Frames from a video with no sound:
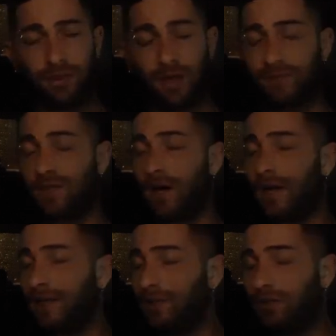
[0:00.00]
I'm
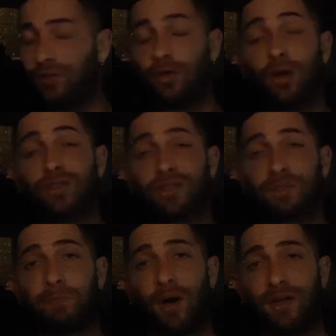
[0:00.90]
sorry, New York
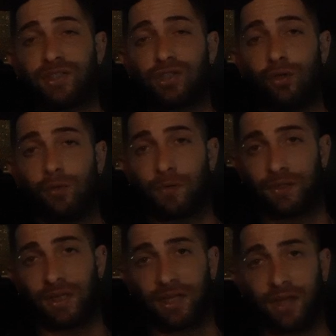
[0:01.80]
just punched Uber
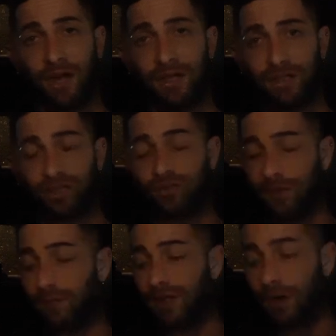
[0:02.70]
in the gut
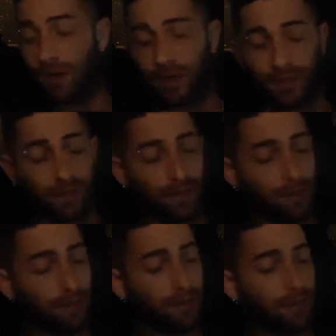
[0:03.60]
extremely hard.
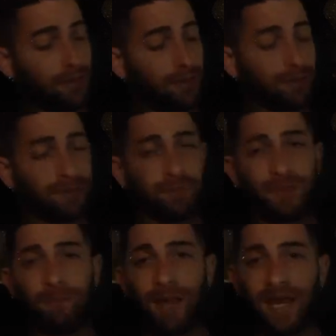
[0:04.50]
Just
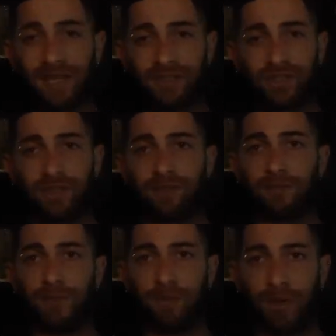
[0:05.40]
be patient.
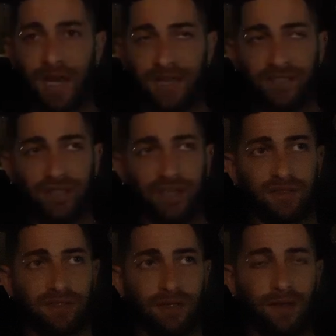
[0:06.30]
Be
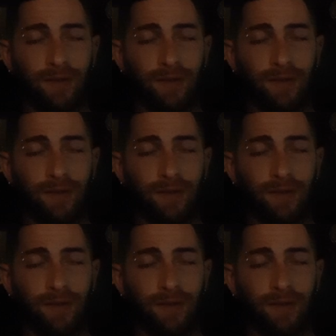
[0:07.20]
patient.